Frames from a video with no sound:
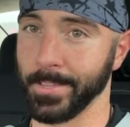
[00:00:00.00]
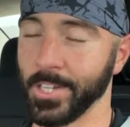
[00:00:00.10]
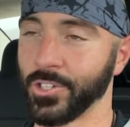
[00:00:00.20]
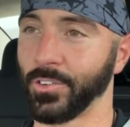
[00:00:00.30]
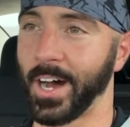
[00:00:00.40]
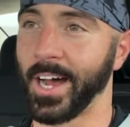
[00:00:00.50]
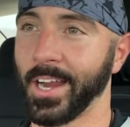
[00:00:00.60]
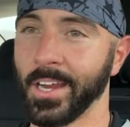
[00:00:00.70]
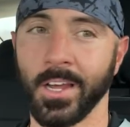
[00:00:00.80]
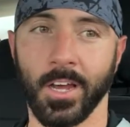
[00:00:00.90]
In
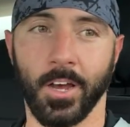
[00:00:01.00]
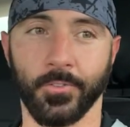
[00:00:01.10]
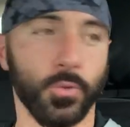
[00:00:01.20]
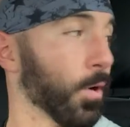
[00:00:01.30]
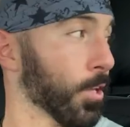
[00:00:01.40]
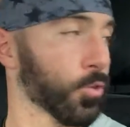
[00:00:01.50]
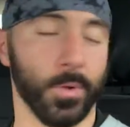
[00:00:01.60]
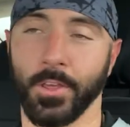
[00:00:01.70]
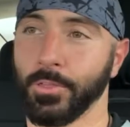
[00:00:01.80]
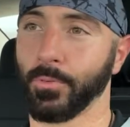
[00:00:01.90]
July of
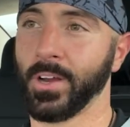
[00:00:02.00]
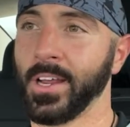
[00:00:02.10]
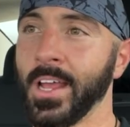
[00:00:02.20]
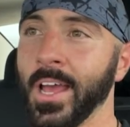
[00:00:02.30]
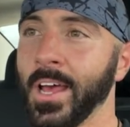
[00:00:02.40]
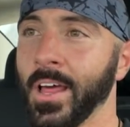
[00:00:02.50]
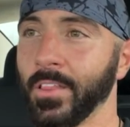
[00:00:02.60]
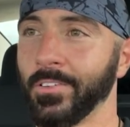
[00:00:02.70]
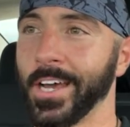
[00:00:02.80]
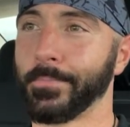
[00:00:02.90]
2023,
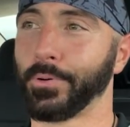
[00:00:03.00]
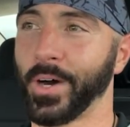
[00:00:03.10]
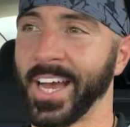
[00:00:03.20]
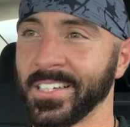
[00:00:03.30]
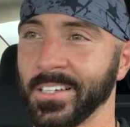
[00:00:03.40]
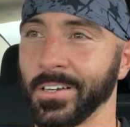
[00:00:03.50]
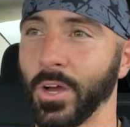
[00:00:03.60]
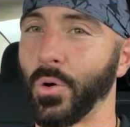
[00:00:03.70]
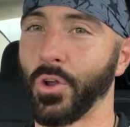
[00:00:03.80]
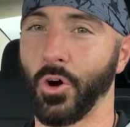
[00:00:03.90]
Lake Placid,
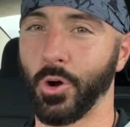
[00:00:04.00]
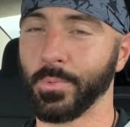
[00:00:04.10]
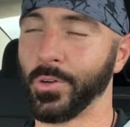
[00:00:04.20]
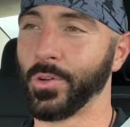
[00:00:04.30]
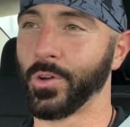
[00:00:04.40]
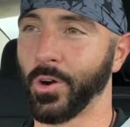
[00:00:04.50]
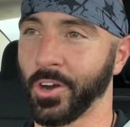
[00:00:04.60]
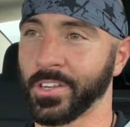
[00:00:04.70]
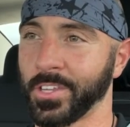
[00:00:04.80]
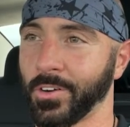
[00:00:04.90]
going home to New
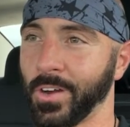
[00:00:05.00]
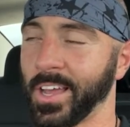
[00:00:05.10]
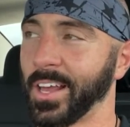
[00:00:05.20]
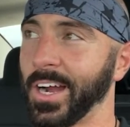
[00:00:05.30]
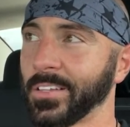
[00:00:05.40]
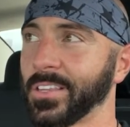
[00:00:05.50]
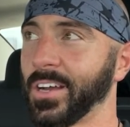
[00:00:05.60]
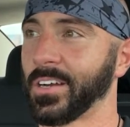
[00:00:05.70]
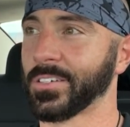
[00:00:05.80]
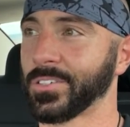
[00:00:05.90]
York to crank it out
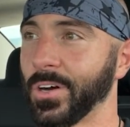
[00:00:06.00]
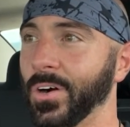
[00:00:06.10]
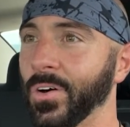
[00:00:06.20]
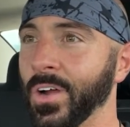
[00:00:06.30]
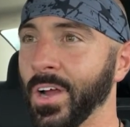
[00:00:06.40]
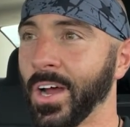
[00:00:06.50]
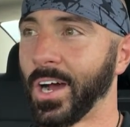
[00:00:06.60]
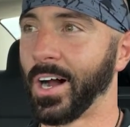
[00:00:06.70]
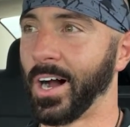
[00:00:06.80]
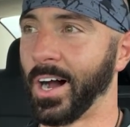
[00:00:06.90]
there. So
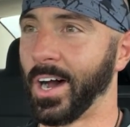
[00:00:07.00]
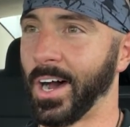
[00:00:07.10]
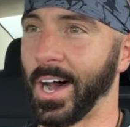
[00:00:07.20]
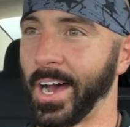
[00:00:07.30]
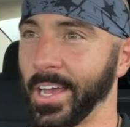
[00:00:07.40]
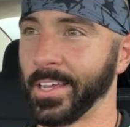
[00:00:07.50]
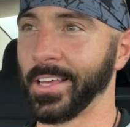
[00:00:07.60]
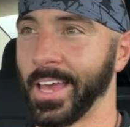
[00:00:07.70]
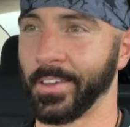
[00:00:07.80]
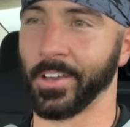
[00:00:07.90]

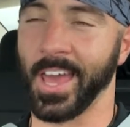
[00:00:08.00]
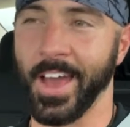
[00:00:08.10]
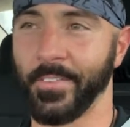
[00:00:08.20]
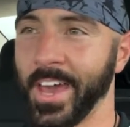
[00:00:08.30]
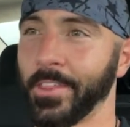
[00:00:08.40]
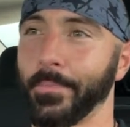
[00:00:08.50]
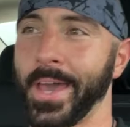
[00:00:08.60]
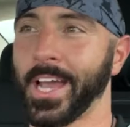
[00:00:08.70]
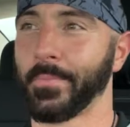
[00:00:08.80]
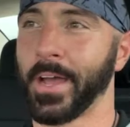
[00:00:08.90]
I'm gonna have that in the
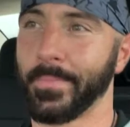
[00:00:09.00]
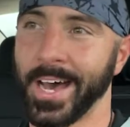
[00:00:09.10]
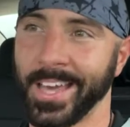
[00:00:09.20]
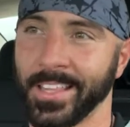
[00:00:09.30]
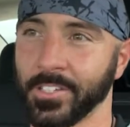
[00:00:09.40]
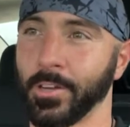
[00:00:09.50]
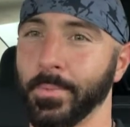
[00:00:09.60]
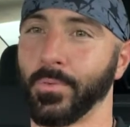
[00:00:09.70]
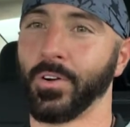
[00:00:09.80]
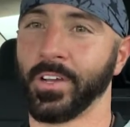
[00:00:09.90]
back of my mind. That's gonna
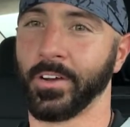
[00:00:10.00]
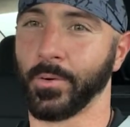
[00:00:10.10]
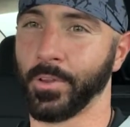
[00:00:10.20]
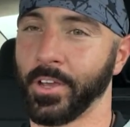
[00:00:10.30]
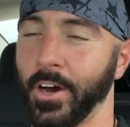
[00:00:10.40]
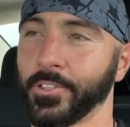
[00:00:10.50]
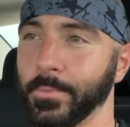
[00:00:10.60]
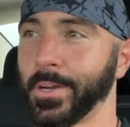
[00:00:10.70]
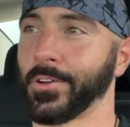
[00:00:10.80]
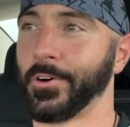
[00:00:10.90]
be really like one of the
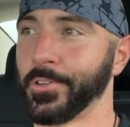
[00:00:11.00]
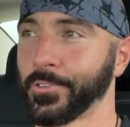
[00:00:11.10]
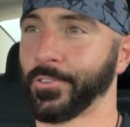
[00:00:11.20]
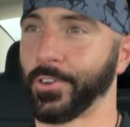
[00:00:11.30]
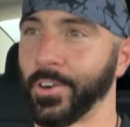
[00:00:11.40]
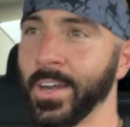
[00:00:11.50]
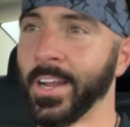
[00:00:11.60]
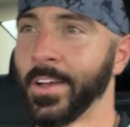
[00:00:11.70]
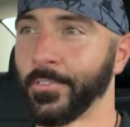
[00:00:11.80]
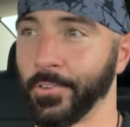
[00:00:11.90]
ultimate goals for
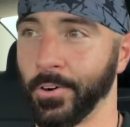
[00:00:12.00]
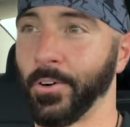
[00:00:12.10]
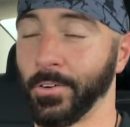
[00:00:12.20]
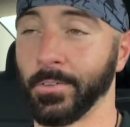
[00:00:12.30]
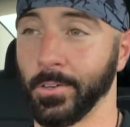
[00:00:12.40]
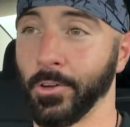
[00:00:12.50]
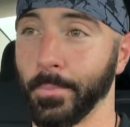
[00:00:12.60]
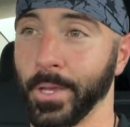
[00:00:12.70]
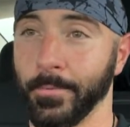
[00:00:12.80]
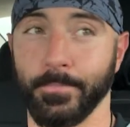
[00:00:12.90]
a
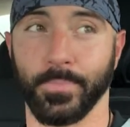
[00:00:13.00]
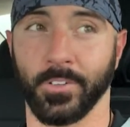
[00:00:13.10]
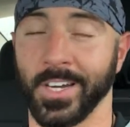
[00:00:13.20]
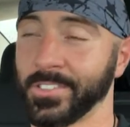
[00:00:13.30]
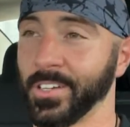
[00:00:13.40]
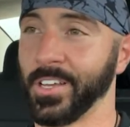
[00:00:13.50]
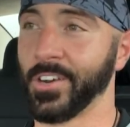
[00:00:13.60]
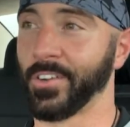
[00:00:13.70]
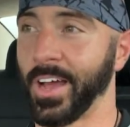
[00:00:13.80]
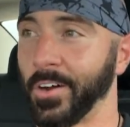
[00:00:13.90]
little bit less than a
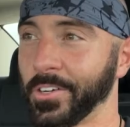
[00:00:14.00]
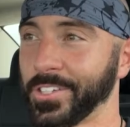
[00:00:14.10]
year now.